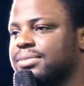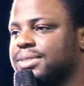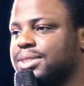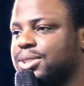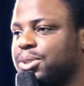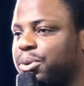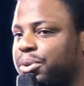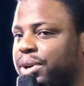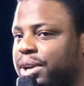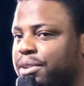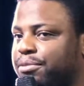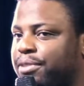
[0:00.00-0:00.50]

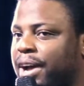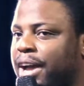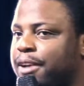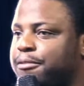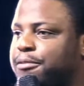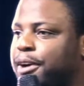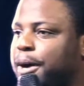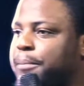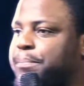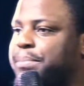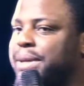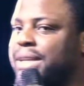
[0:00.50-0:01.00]
So
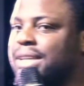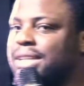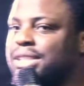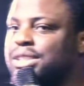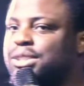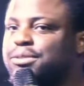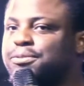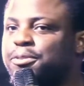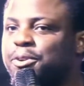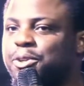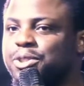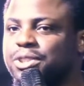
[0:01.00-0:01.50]
revival
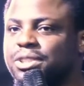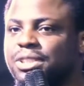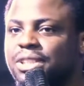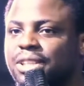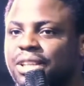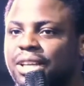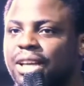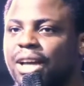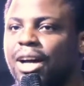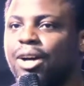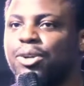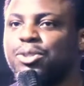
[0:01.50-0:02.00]
begins first in
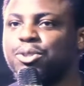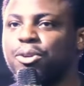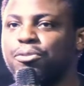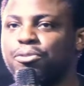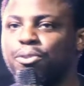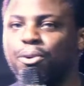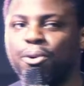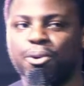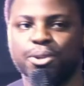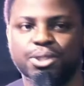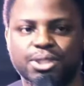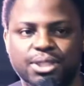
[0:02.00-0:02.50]
the house
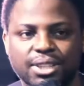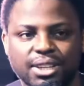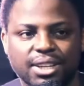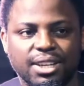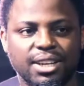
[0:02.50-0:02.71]
of God.